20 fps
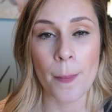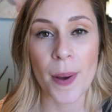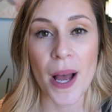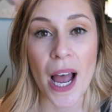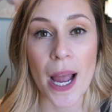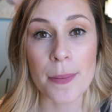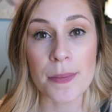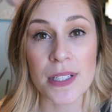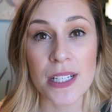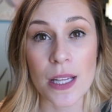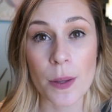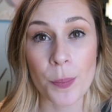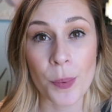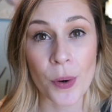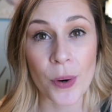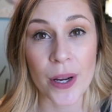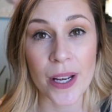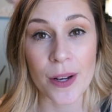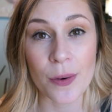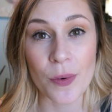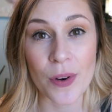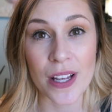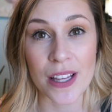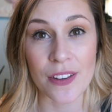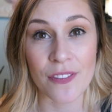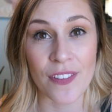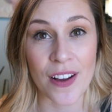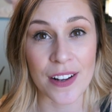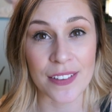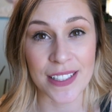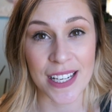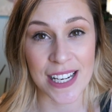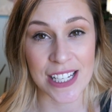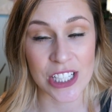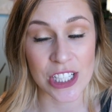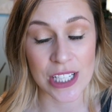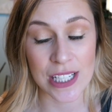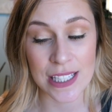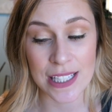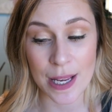but I'm to the point with
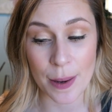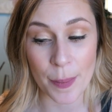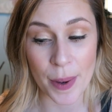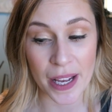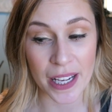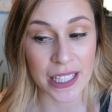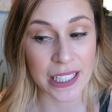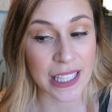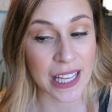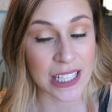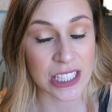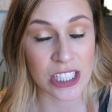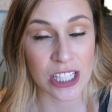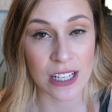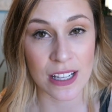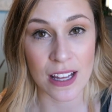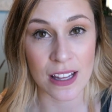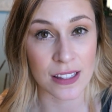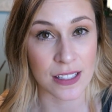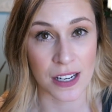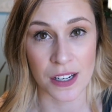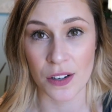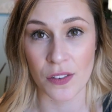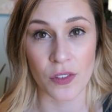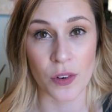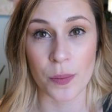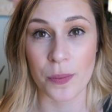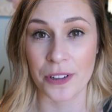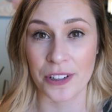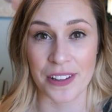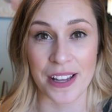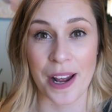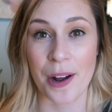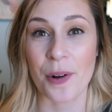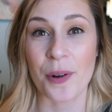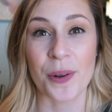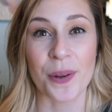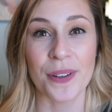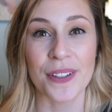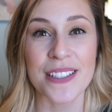foundations in my collection that none of them are
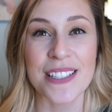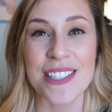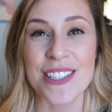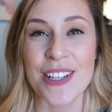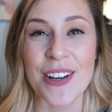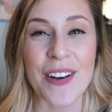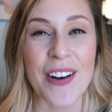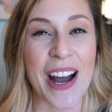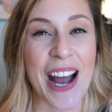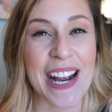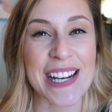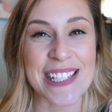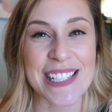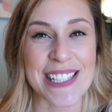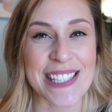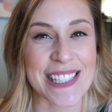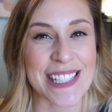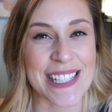that old. So I just